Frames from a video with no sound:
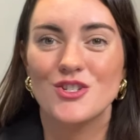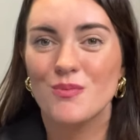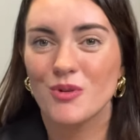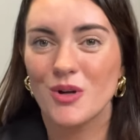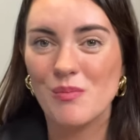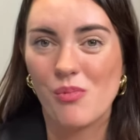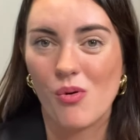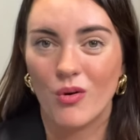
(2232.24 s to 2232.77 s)

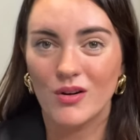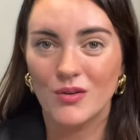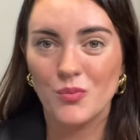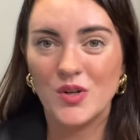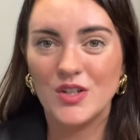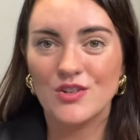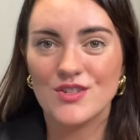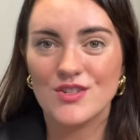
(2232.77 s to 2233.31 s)
important
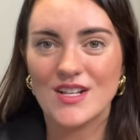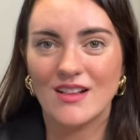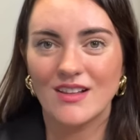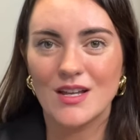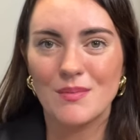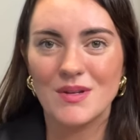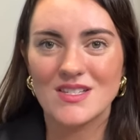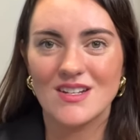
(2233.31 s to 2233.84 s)
when you're selling
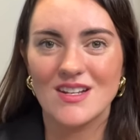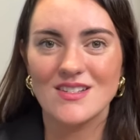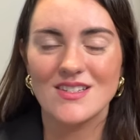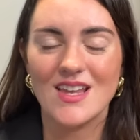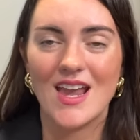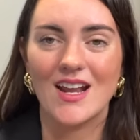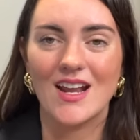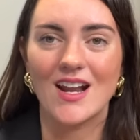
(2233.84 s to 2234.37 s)
a business,
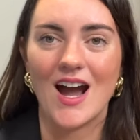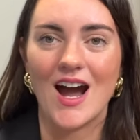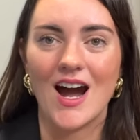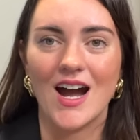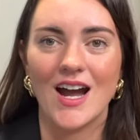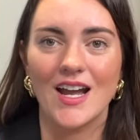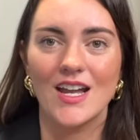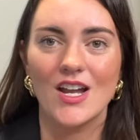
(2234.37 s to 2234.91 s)
and
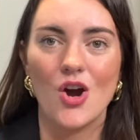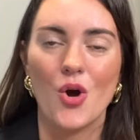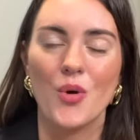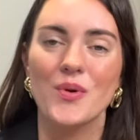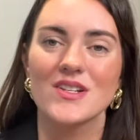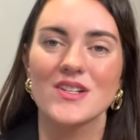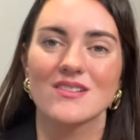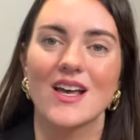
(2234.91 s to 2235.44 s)
I
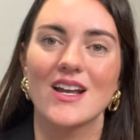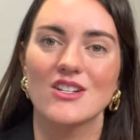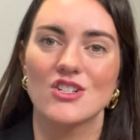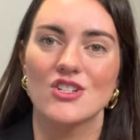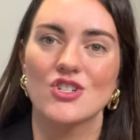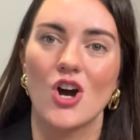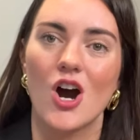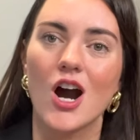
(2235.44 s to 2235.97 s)
always like to
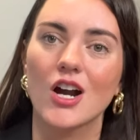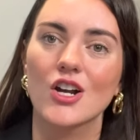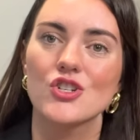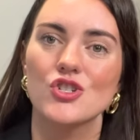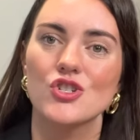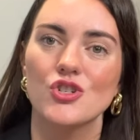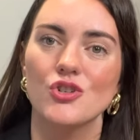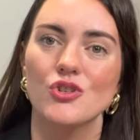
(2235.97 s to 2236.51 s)
talk
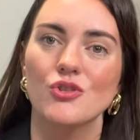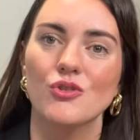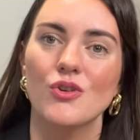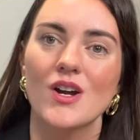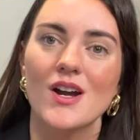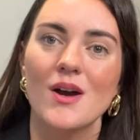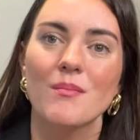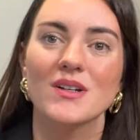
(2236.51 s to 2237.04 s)
to
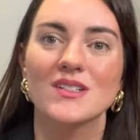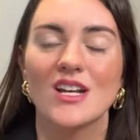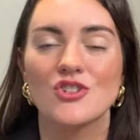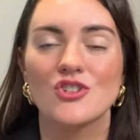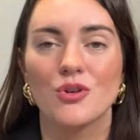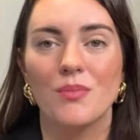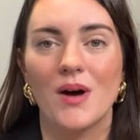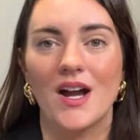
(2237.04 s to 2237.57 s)

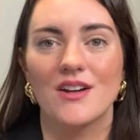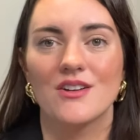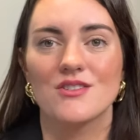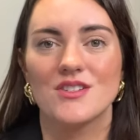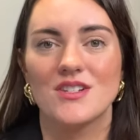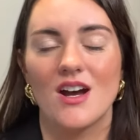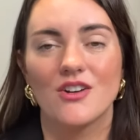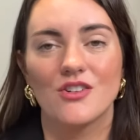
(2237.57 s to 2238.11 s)
potential buyers
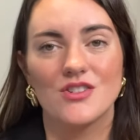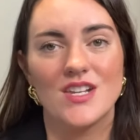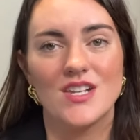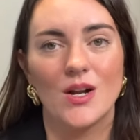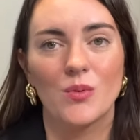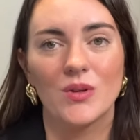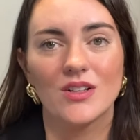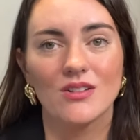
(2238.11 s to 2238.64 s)
to understand
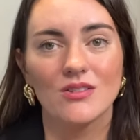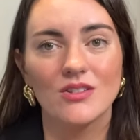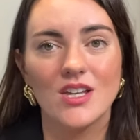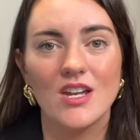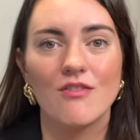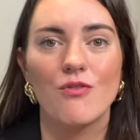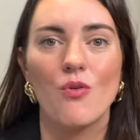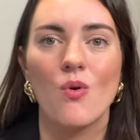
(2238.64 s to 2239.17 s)
what they're
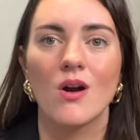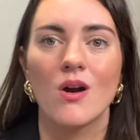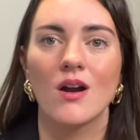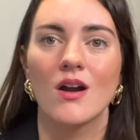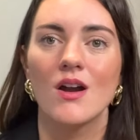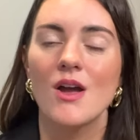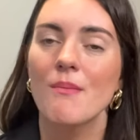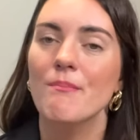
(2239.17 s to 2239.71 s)
looking
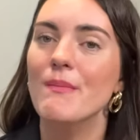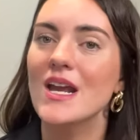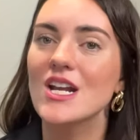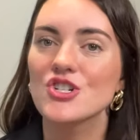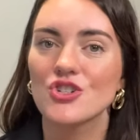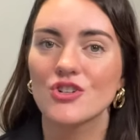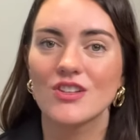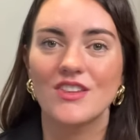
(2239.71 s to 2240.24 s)
for, make
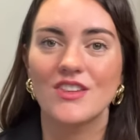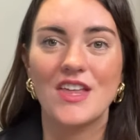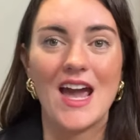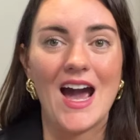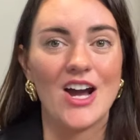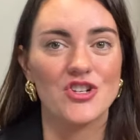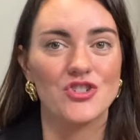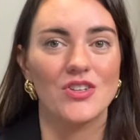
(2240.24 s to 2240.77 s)
sure that they
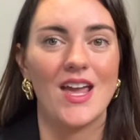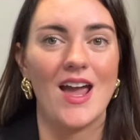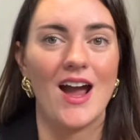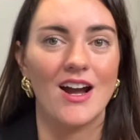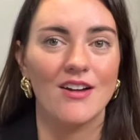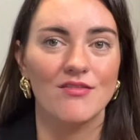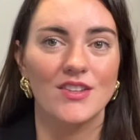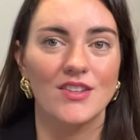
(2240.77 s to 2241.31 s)
actually
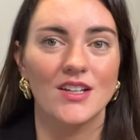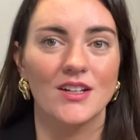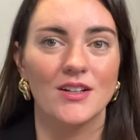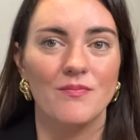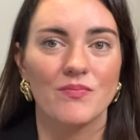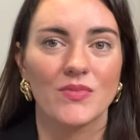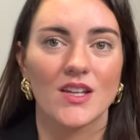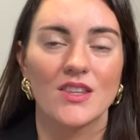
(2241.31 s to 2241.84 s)
have the
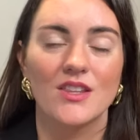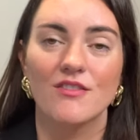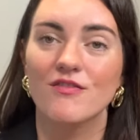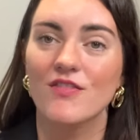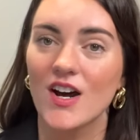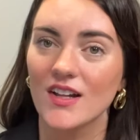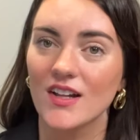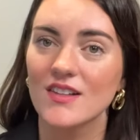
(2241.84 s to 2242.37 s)

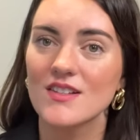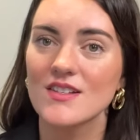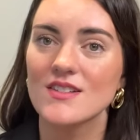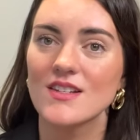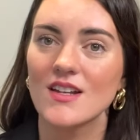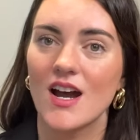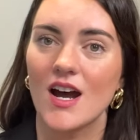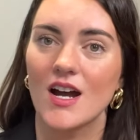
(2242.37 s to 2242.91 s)
funds
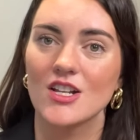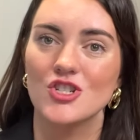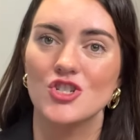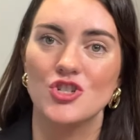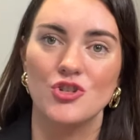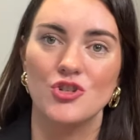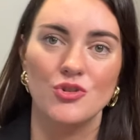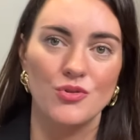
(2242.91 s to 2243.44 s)

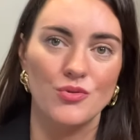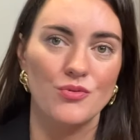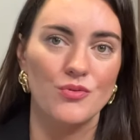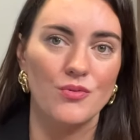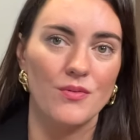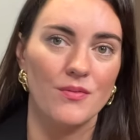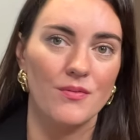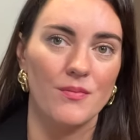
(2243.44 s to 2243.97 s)

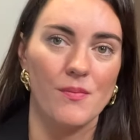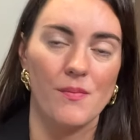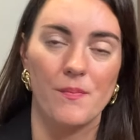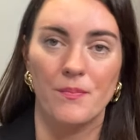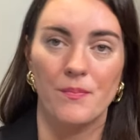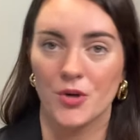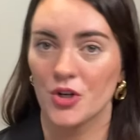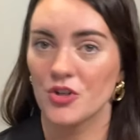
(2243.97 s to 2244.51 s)
to
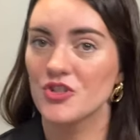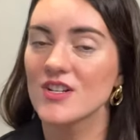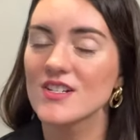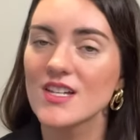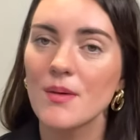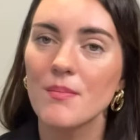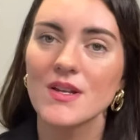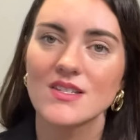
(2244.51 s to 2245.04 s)
purchase
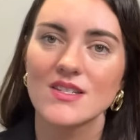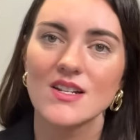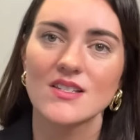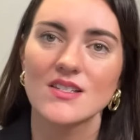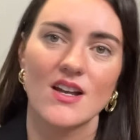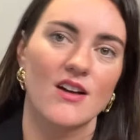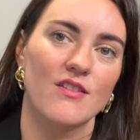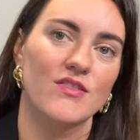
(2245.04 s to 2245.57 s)
a business
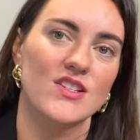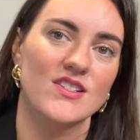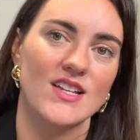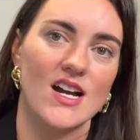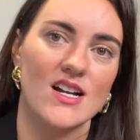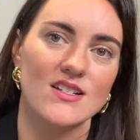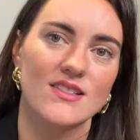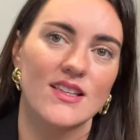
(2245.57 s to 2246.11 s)
of the
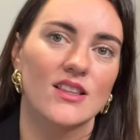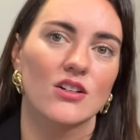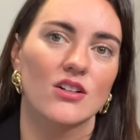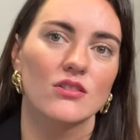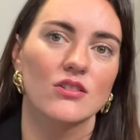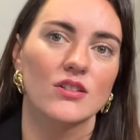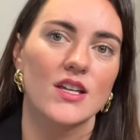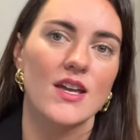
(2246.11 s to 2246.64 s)
size that they're
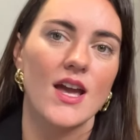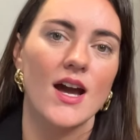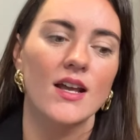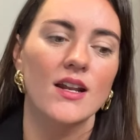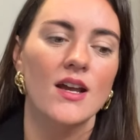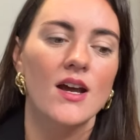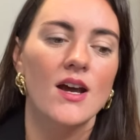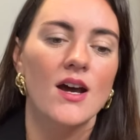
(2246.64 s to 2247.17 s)
looking at,